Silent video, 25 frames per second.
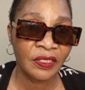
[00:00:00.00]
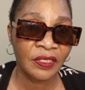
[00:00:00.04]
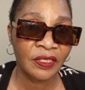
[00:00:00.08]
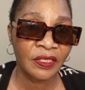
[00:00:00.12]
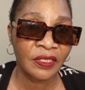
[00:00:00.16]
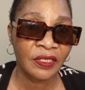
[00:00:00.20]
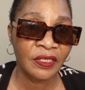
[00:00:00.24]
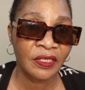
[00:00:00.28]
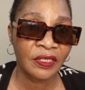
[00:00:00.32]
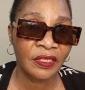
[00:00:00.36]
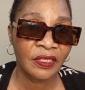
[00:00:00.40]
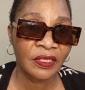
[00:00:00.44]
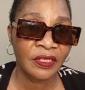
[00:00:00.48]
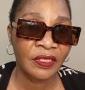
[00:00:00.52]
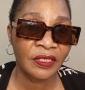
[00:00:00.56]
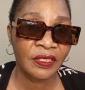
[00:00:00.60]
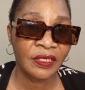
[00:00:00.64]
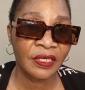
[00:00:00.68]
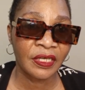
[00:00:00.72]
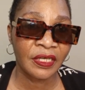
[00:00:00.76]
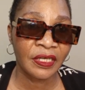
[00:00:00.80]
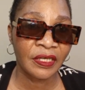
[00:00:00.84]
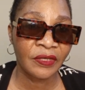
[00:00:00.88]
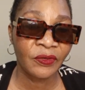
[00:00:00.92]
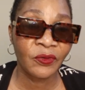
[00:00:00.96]
Yeah, you
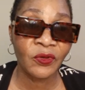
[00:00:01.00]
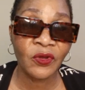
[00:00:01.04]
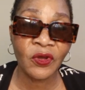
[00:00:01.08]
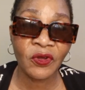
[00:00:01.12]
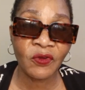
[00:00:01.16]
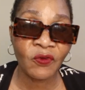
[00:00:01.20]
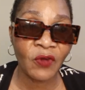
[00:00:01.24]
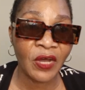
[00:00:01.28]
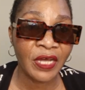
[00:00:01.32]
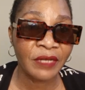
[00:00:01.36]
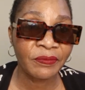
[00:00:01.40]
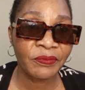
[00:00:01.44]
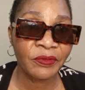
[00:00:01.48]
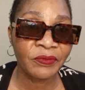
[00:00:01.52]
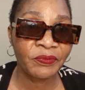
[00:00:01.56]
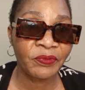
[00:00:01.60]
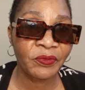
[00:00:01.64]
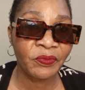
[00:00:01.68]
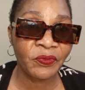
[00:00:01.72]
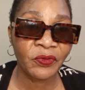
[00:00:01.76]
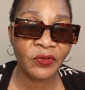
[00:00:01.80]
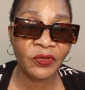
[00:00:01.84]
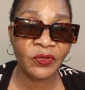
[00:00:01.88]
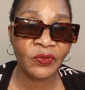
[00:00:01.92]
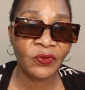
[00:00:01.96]
don't want the people to
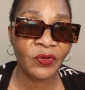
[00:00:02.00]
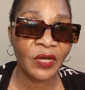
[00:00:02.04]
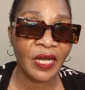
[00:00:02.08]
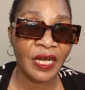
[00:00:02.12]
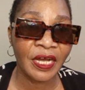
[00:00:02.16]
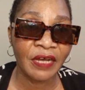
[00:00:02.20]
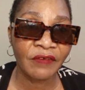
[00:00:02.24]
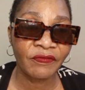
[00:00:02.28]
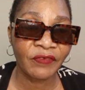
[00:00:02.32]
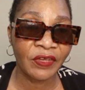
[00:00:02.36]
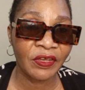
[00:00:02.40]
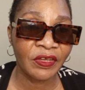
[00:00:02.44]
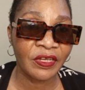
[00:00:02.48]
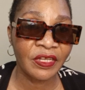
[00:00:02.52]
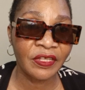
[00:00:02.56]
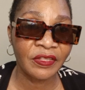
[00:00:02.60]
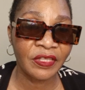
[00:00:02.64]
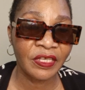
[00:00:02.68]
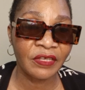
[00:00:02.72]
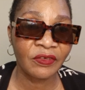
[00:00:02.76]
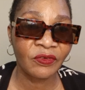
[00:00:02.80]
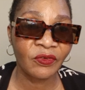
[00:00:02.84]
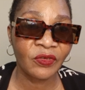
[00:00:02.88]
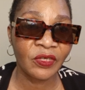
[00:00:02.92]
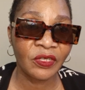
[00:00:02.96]
have anything
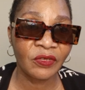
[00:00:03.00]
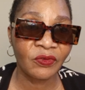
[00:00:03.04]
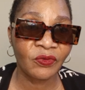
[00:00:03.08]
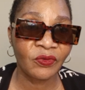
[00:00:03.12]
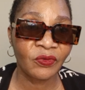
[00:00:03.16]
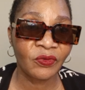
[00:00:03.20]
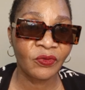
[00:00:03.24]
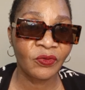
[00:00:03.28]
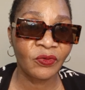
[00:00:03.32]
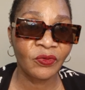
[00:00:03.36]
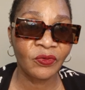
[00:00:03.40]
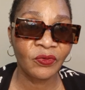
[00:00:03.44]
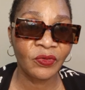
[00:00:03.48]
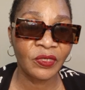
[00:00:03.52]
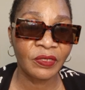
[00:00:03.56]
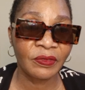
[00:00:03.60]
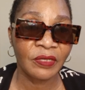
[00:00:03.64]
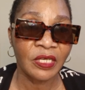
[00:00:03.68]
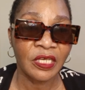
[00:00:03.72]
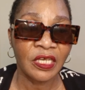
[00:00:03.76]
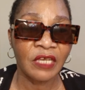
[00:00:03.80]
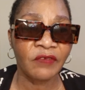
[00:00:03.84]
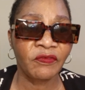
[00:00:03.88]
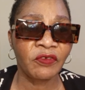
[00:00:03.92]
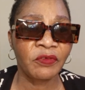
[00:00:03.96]
to do with. Even
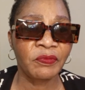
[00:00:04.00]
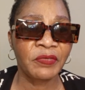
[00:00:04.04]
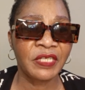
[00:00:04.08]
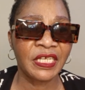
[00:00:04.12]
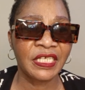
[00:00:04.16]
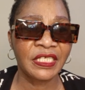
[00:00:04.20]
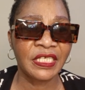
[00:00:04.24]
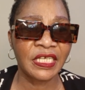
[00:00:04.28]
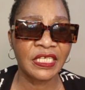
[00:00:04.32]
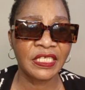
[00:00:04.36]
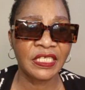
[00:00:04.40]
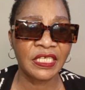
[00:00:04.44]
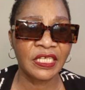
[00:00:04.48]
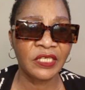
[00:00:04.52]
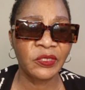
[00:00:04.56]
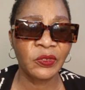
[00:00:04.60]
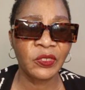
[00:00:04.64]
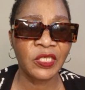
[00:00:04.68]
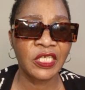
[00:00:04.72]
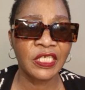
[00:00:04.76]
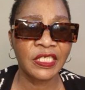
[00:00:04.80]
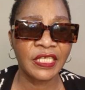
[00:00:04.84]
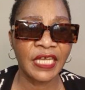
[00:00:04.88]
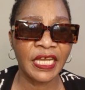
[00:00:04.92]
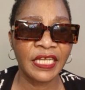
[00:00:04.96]
Mr. Cecil, you decided
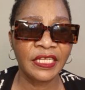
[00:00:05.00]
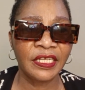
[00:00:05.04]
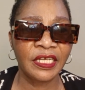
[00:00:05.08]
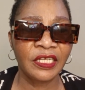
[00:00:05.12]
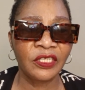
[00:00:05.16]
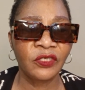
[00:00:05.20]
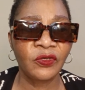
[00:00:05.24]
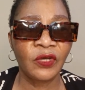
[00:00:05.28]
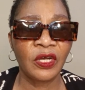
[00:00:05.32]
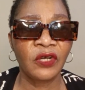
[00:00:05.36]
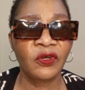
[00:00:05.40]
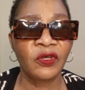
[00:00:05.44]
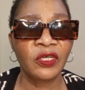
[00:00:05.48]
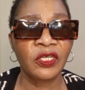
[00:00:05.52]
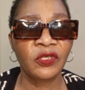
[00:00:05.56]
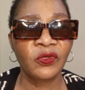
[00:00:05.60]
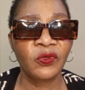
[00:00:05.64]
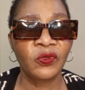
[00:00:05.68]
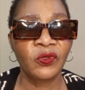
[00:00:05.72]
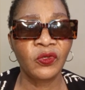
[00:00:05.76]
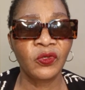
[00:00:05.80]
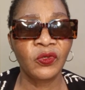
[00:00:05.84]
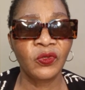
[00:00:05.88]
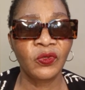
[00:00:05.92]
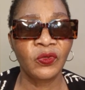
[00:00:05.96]
you are going to do
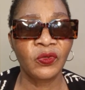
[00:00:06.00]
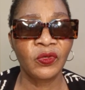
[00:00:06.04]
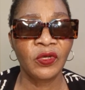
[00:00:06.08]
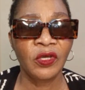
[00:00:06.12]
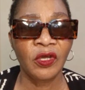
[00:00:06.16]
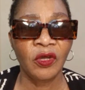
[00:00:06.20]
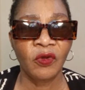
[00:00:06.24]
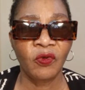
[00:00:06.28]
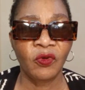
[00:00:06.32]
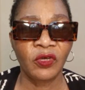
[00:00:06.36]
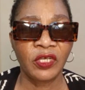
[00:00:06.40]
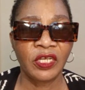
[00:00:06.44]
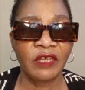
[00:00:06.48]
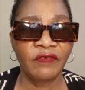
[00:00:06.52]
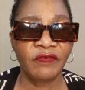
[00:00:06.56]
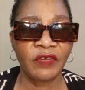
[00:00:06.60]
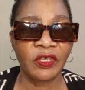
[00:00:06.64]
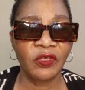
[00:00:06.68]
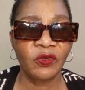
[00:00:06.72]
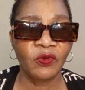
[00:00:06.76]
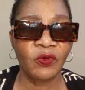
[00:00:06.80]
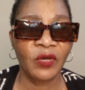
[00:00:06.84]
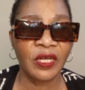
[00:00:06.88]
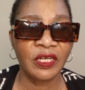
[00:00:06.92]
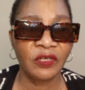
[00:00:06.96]
whatever you want
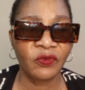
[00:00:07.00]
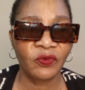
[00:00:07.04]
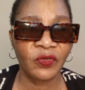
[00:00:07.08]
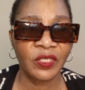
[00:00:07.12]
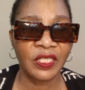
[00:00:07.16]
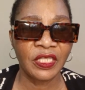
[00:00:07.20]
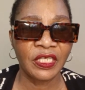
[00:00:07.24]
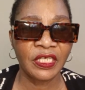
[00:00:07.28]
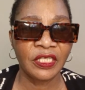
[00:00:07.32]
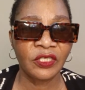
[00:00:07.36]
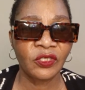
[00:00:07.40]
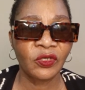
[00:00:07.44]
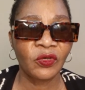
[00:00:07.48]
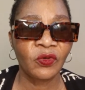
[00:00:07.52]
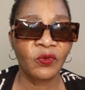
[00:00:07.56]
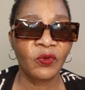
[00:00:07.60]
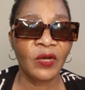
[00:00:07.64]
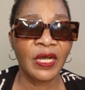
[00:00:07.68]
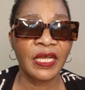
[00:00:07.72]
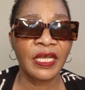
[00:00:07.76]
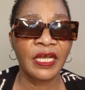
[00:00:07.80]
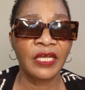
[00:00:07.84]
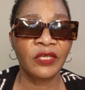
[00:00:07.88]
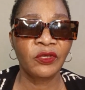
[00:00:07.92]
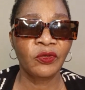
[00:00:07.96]
with it. So why are you
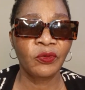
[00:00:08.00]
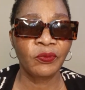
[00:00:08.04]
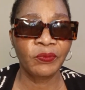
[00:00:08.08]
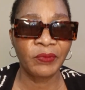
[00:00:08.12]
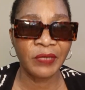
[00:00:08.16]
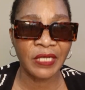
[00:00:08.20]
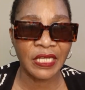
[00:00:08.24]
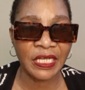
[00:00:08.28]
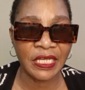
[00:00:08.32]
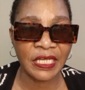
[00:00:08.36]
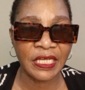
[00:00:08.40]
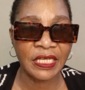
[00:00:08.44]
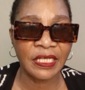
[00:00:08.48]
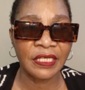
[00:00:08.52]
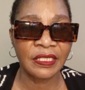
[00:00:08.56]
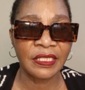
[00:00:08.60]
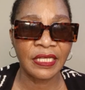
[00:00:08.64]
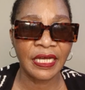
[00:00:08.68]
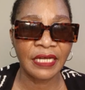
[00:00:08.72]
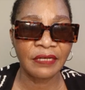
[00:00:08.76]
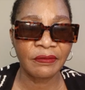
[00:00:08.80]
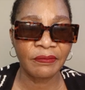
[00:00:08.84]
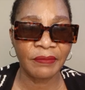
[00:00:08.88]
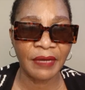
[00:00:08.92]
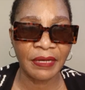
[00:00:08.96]
bringing that
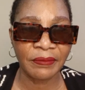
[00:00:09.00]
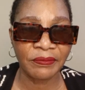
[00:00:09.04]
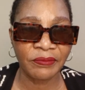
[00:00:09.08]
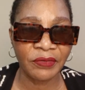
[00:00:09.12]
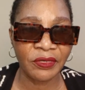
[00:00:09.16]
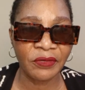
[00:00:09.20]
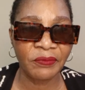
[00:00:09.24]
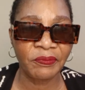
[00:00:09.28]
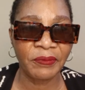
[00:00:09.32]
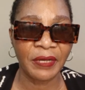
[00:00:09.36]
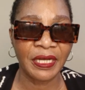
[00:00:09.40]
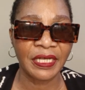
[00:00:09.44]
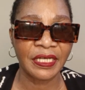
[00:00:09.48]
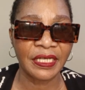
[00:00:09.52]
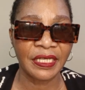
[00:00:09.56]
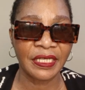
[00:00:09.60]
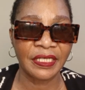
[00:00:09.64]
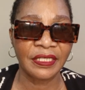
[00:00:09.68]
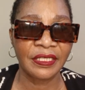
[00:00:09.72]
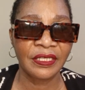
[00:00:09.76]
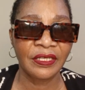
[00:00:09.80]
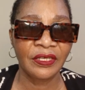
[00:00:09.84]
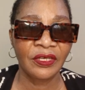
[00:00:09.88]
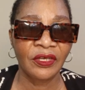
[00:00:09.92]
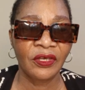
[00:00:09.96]
big package?
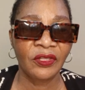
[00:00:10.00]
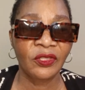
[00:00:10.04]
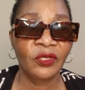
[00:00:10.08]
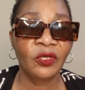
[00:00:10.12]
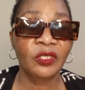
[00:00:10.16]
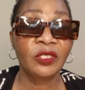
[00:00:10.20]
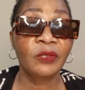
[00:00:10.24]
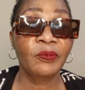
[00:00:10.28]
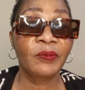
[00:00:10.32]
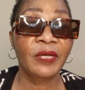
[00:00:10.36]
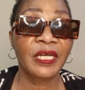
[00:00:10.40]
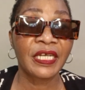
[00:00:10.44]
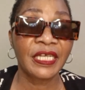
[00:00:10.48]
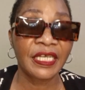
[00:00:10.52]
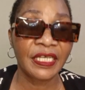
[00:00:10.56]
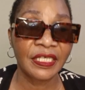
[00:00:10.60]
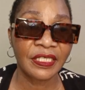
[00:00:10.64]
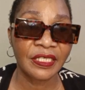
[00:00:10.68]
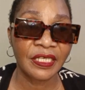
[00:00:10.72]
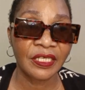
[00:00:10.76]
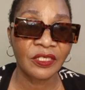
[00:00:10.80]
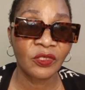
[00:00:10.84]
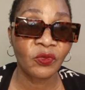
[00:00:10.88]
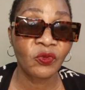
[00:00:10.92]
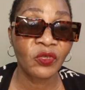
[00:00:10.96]
Those packages which
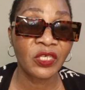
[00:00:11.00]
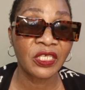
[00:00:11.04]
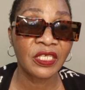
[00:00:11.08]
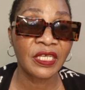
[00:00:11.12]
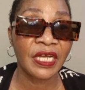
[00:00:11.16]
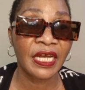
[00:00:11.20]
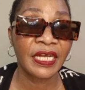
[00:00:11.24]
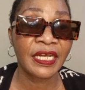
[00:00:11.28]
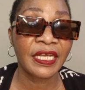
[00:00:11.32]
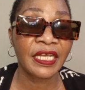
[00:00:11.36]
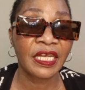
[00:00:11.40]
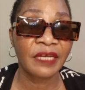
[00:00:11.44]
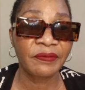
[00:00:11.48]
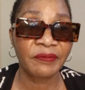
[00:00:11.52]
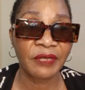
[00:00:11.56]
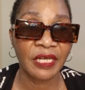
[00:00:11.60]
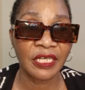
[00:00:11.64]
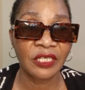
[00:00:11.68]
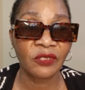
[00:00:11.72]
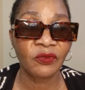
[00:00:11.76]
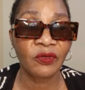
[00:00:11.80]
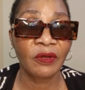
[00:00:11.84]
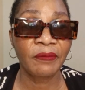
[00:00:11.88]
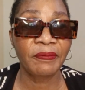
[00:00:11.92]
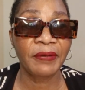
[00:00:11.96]
are kept at your
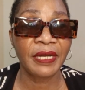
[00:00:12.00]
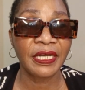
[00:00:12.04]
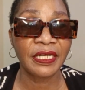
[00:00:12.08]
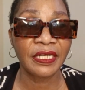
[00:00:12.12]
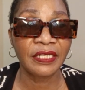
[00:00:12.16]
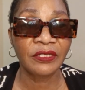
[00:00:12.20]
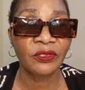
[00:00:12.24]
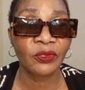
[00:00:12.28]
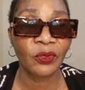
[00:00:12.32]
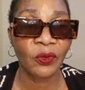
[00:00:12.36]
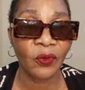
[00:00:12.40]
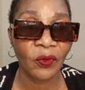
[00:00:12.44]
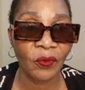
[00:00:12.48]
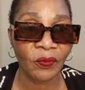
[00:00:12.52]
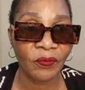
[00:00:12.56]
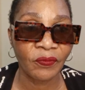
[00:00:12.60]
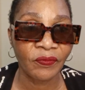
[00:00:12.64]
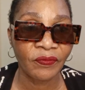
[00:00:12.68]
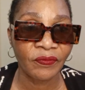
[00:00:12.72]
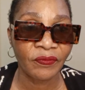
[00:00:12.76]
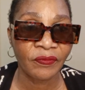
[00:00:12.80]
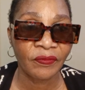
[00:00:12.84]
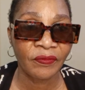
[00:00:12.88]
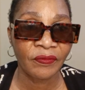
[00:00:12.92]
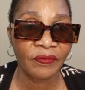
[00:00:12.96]
parents' home,
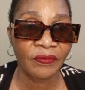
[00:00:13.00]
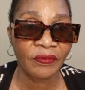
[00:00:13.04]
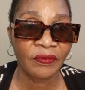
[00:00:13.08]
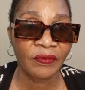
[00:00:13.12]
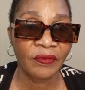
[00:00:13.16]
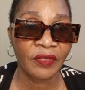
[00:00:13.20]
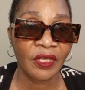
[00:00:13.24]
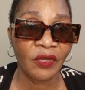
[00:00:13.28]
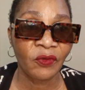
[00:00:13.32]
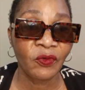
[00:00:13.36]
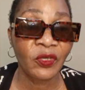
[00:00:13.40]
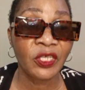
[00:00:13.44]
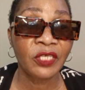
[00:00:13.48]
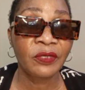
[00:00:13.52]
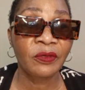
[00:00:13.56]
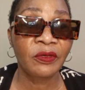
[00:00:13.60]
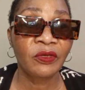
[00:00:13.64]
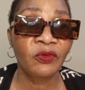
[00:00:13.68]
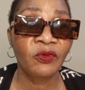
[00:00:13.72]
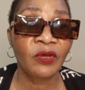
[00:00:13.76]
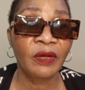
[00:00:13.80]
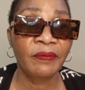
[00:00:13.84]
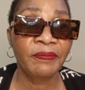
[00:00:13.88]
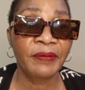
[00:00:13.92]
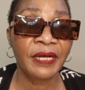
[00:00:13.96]
which your
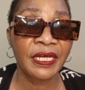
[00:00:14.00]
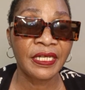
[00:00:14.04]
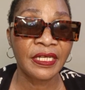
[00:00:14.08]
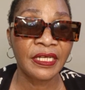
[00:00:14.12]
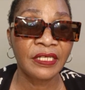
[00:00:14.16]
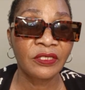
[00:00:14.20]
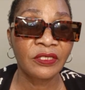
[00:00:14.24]
parents or you